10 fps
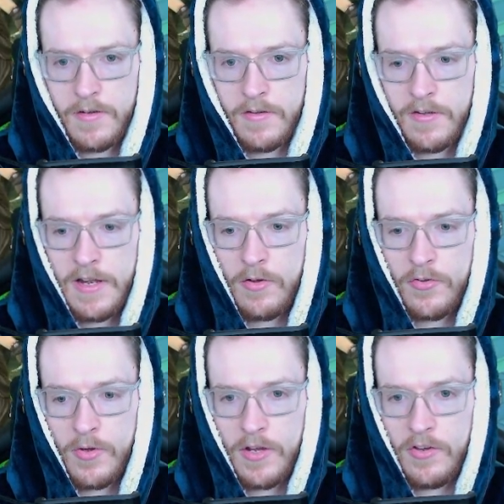So they're not
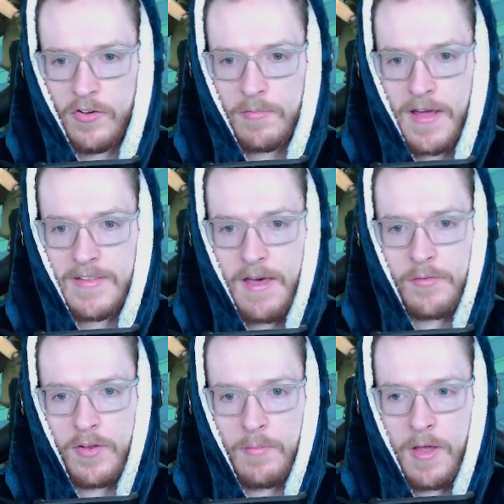doing a huge amount of
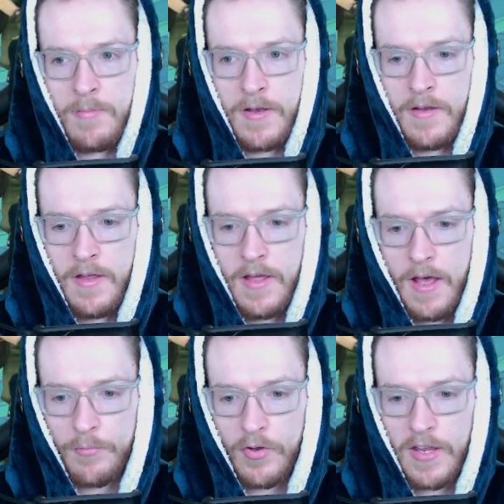damage at the moment.
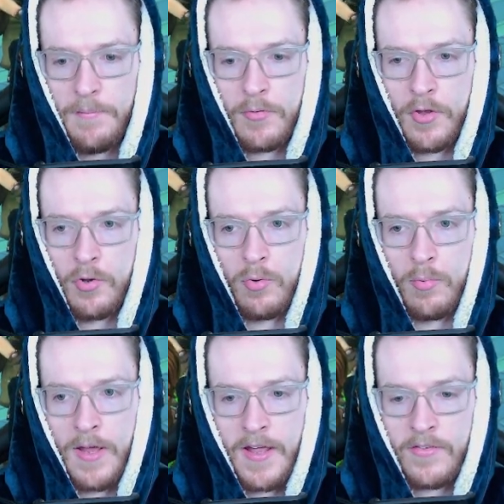I'm just going to keep doing the
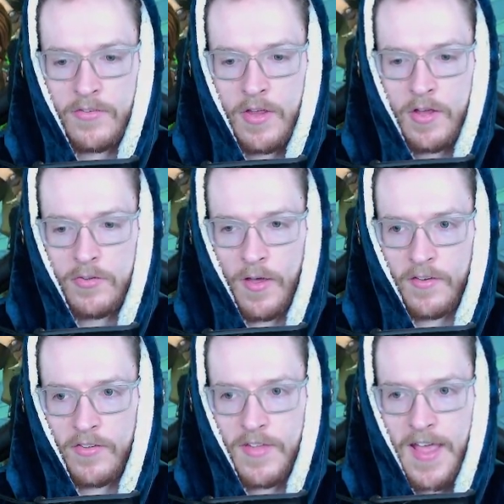normal hits so I
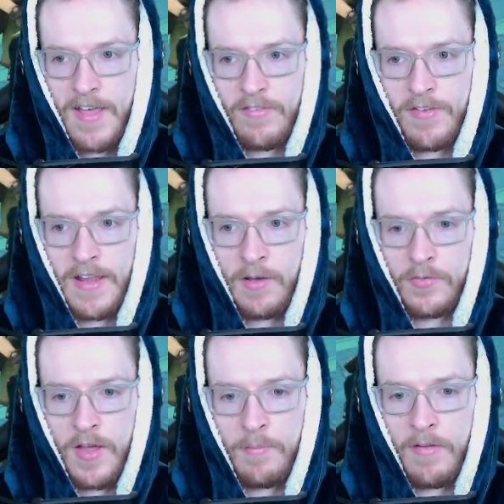can stack everything
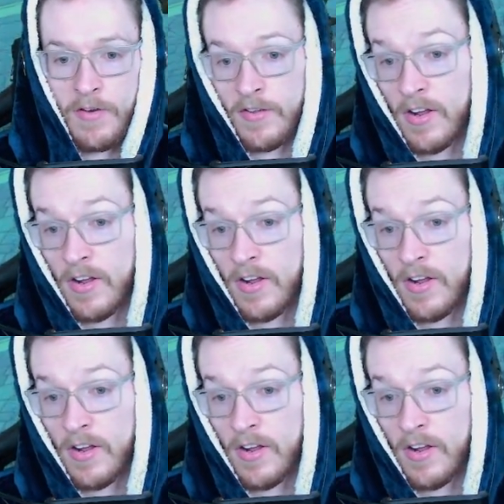else up. Lovely.